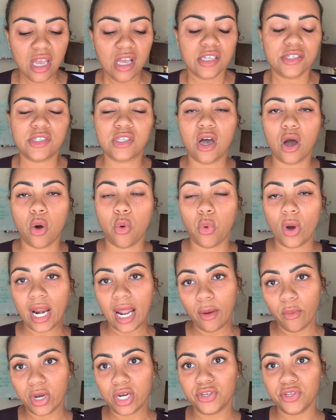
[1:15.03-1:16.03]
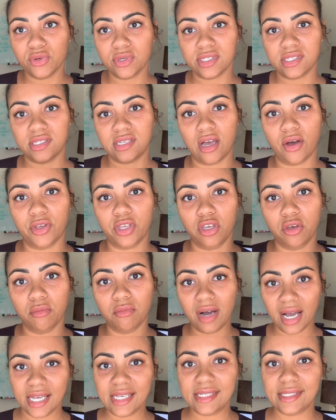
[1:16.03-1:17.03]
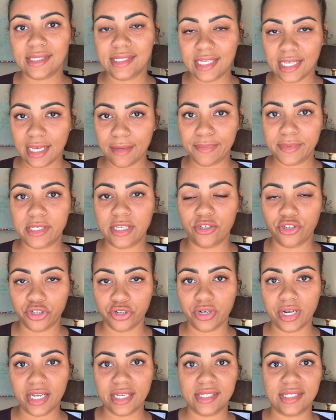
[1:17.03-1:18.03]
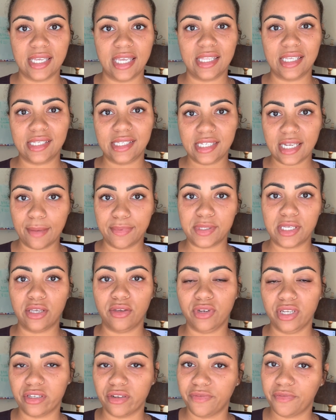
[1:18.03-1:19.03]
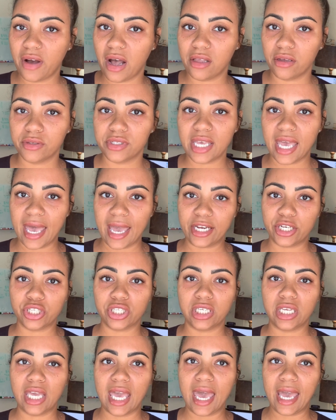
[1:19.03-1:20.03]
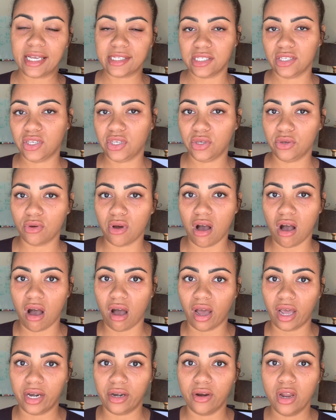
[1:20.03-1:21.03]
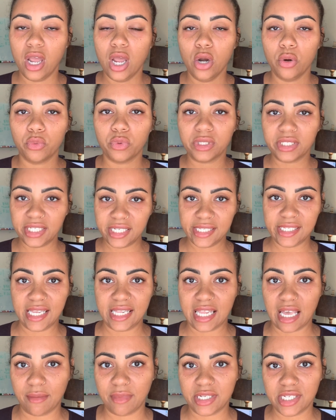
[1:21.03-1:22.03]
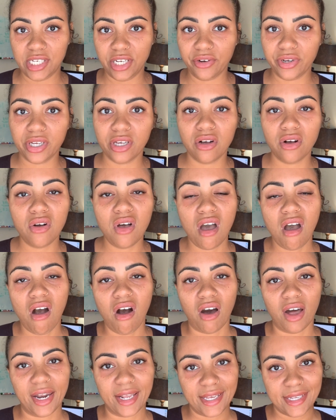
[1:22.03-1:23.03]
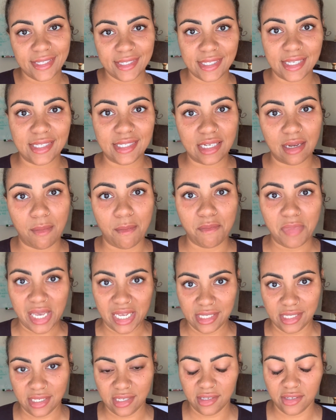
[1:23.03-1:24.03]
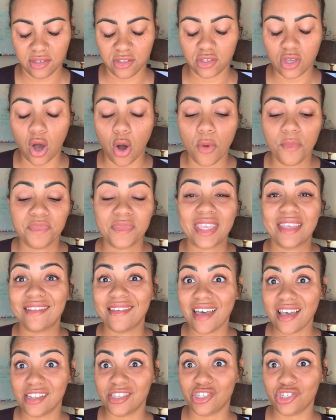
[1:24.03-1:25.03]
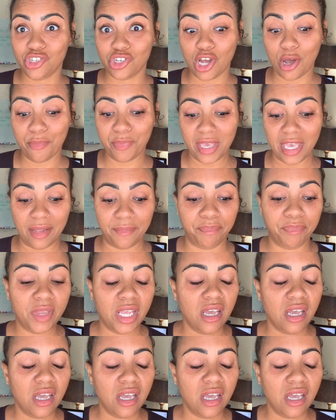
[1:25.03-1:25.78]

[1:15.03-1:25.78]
So what I want to do is tell you my tips and tricks and the steps that you need to follow to actually execute on releasing that material on a consistent basis. So let's jump in.